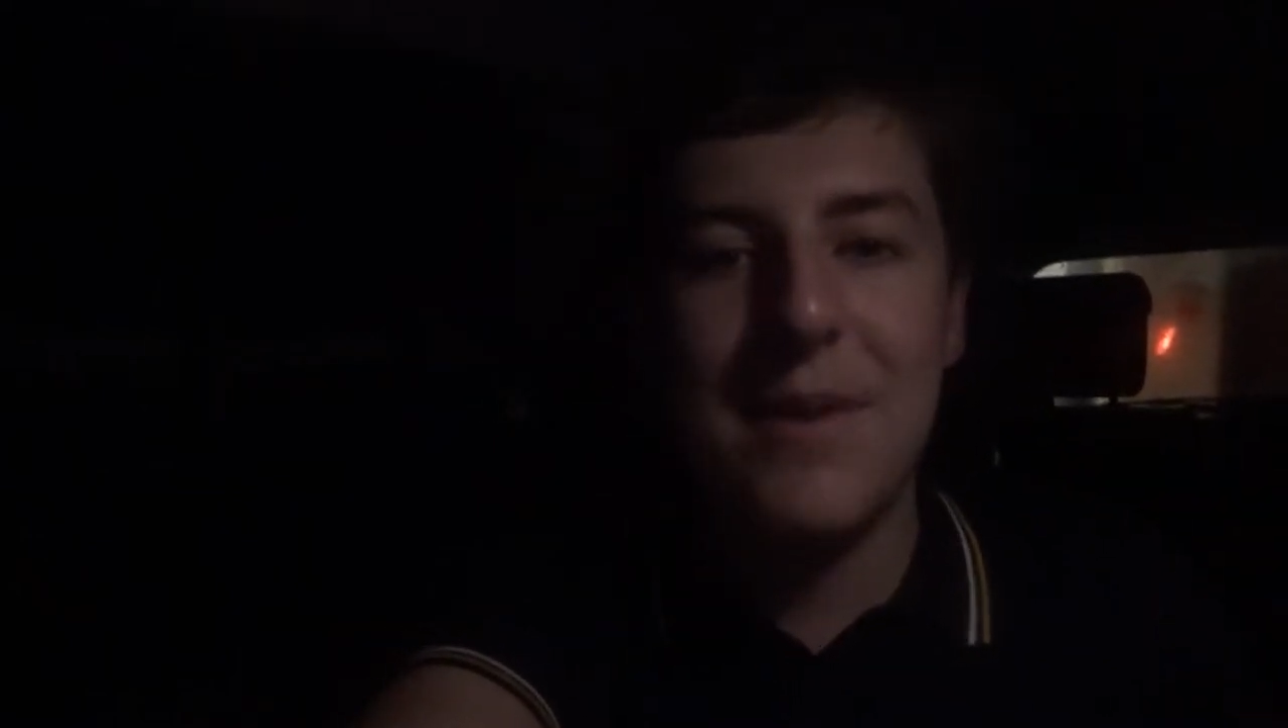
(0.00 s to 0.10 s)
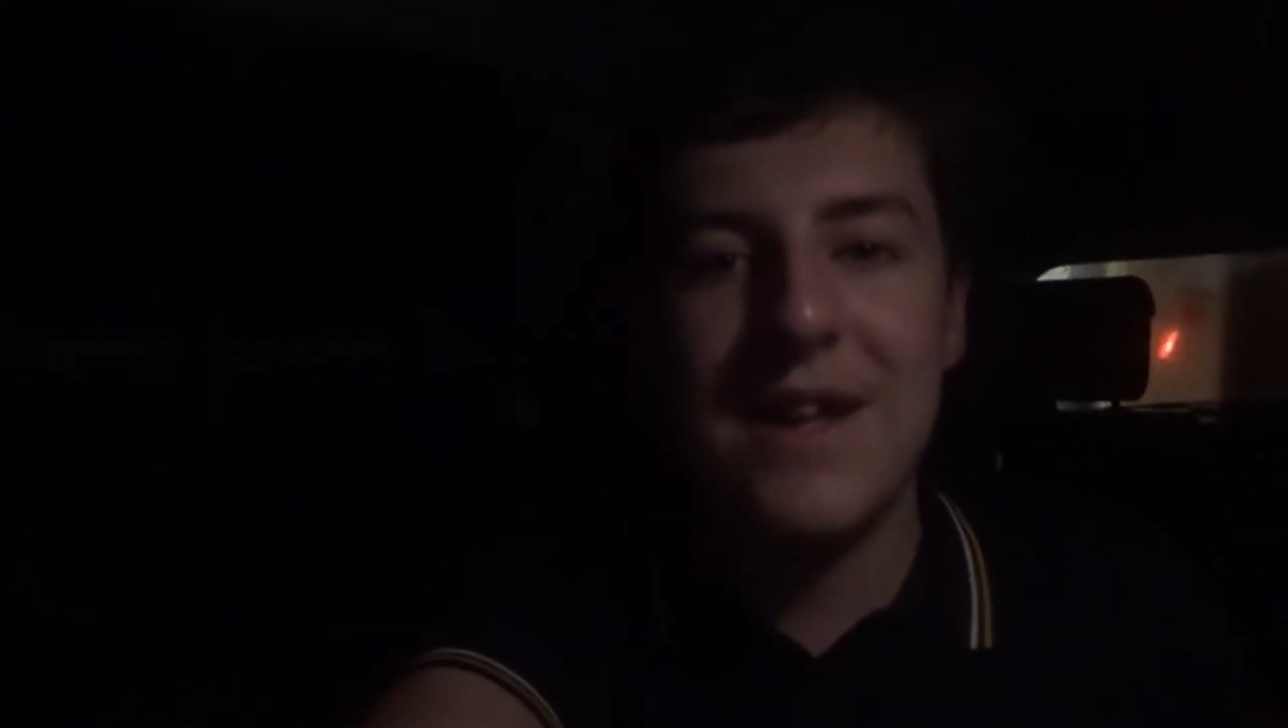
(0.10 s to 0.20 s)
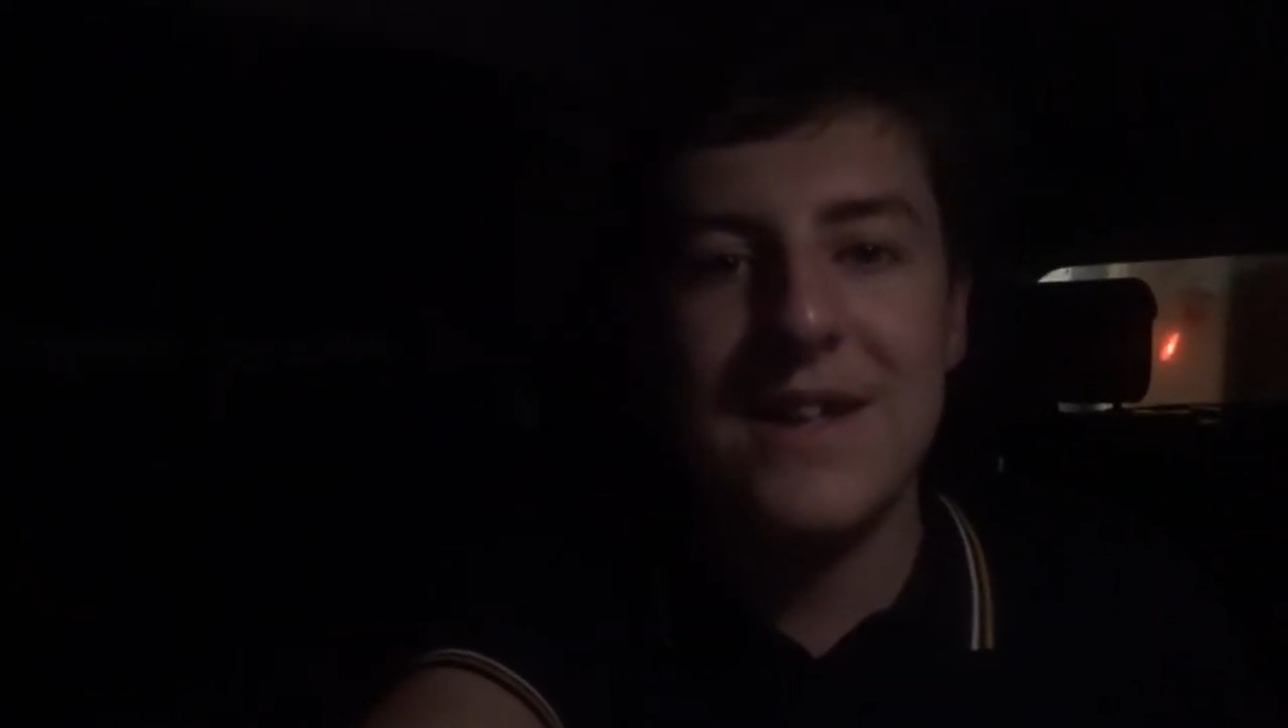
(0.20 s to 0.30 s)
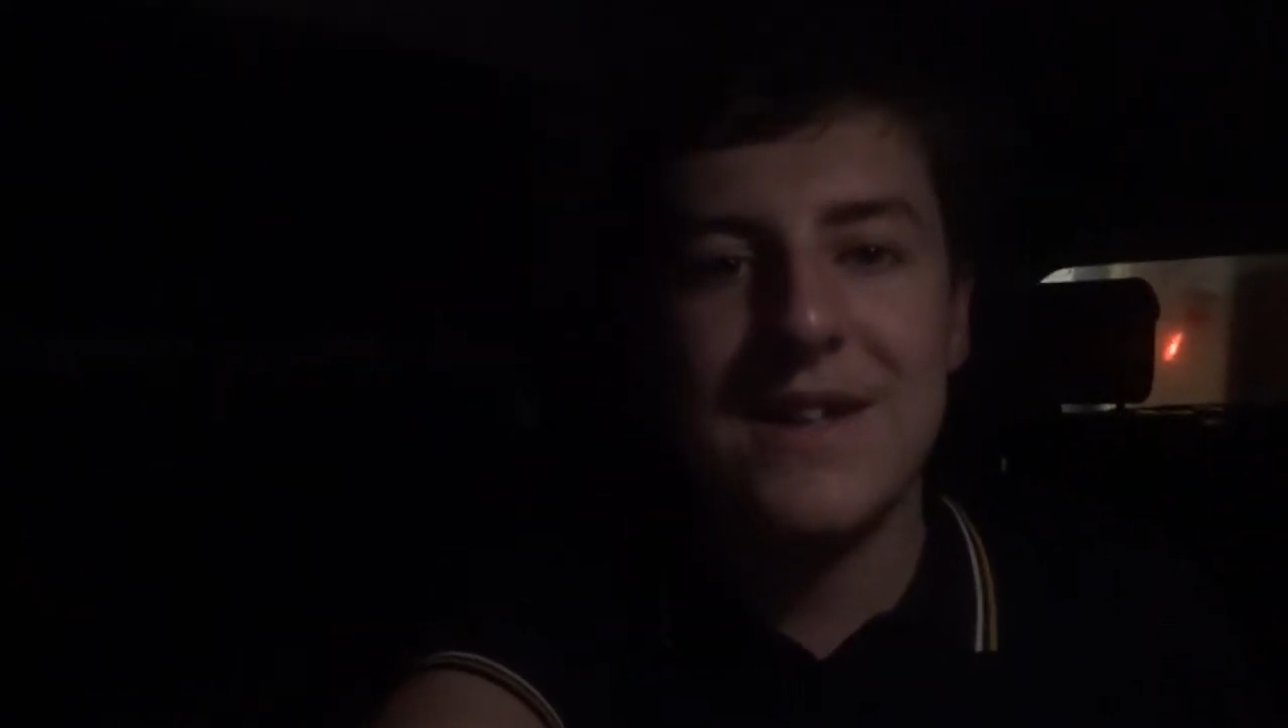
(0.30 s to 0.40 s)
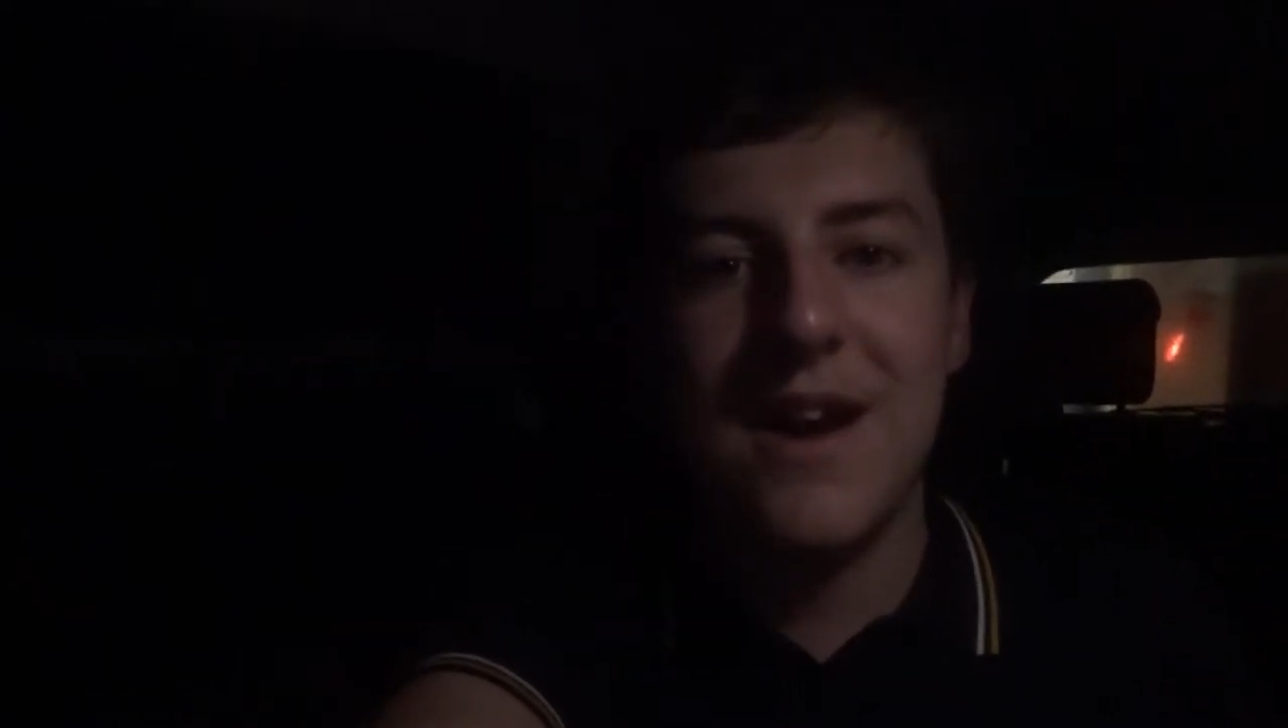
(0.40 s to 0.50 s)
brilliant